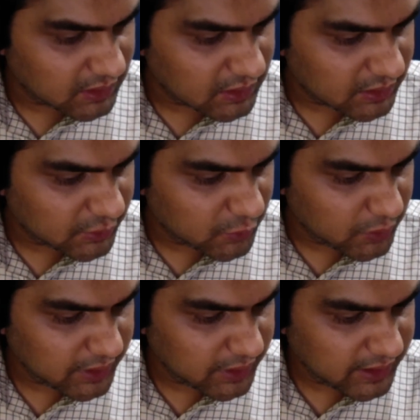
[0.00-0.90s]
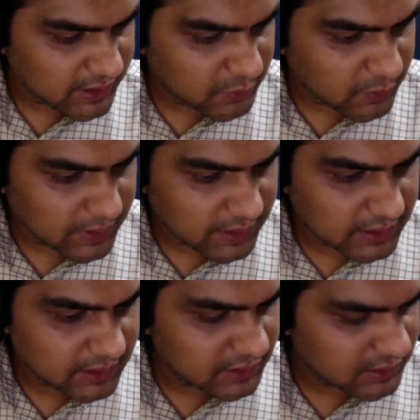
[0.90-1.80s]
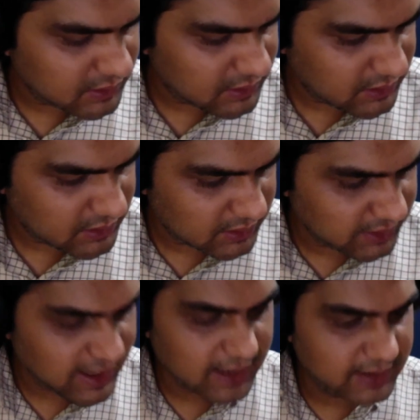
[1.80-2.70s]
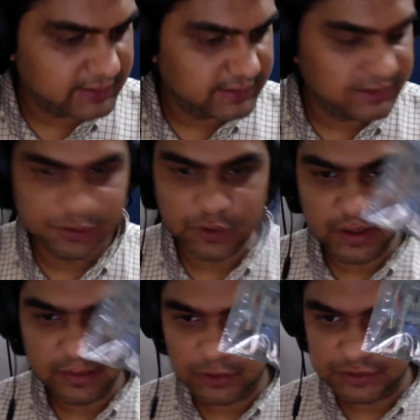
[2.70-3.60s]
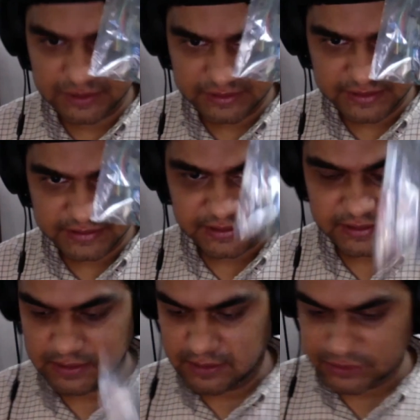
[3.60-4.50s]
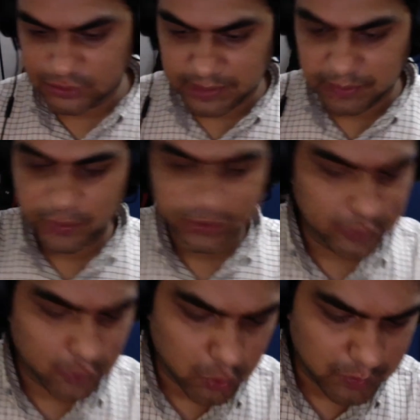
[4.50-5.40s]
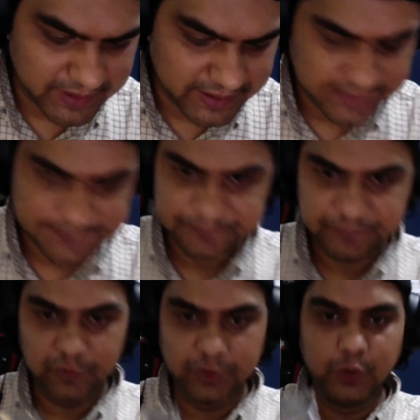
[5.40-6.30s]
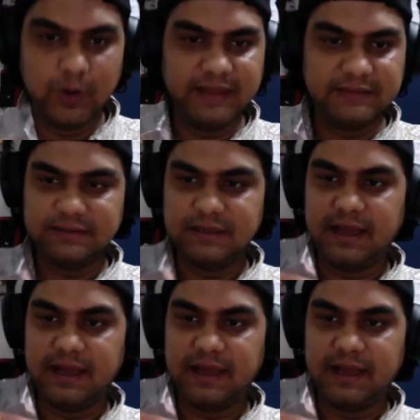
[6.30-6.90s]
you would need one, soil moisture sensor. So I'm going to open it for you guys. I